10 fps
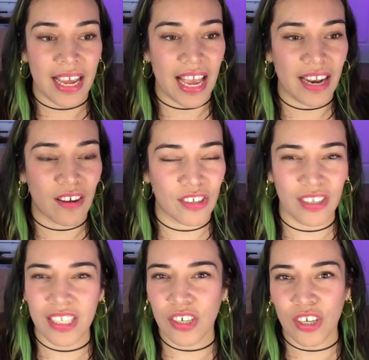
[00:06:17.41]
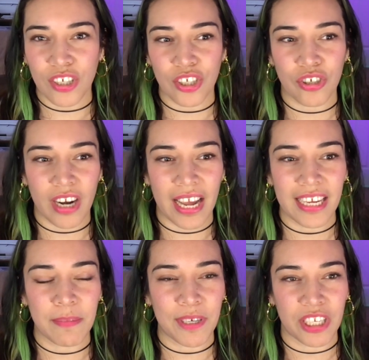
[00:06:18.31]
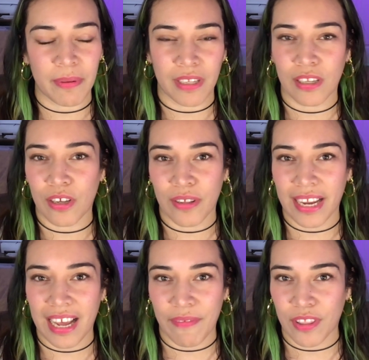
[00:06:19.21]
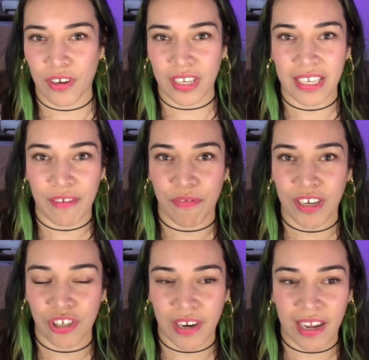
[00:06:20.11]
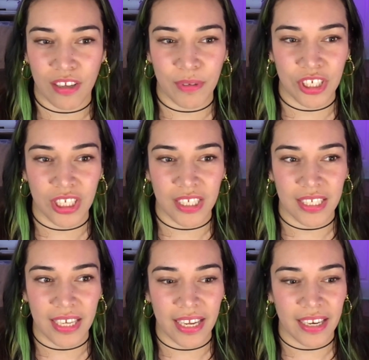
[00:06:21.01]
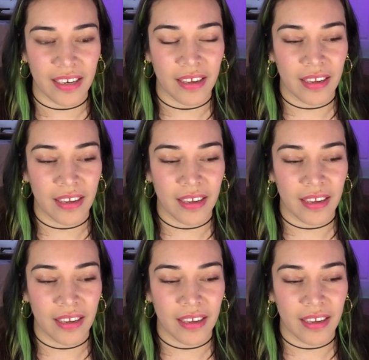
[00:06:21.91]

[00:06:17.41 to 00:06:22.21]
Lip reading: And it also doesn't hurt to try, especially with CLO. They have a 30-day free trial, which is exciting.